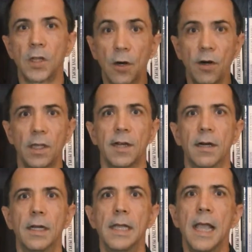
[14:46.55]

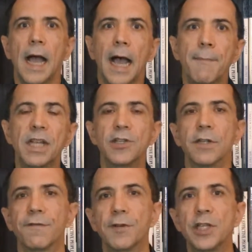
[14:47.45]
Earlier, I mentioned
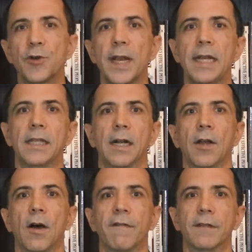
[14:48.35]
a free training that I
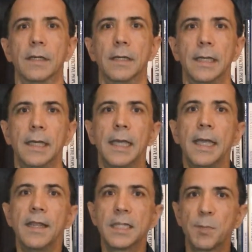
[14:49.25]
offer.
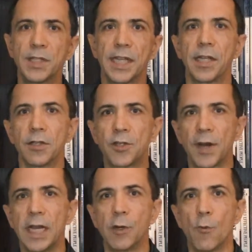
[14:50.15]
In this particular
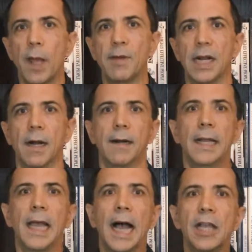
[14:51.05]
training webinar,
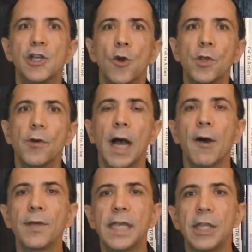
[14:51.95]
I show you
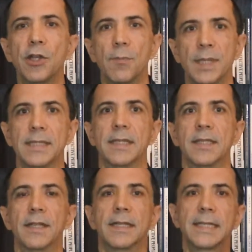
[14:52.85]
how to get your business
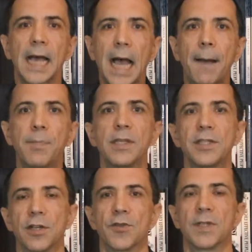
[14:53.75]
to the top of the
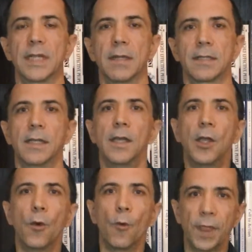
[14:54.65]
search results
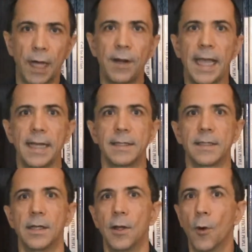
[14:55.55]
without
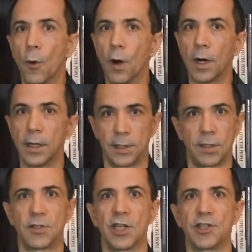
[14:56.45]
ads, or
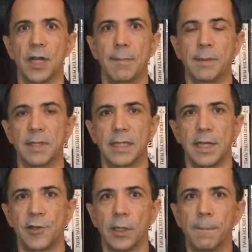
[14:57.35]
search engine
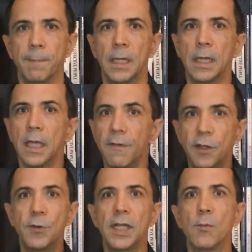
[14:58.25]
optimization. If
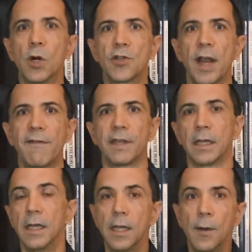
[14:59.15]
you need more
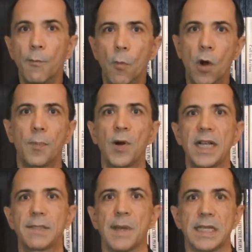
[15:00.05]
traffic, more
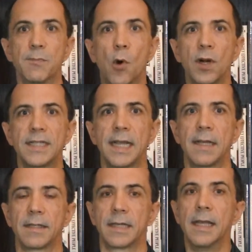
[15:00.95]
prospects, more
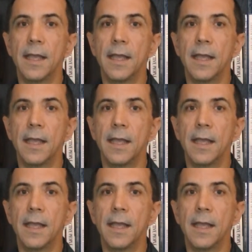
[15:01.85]
sales,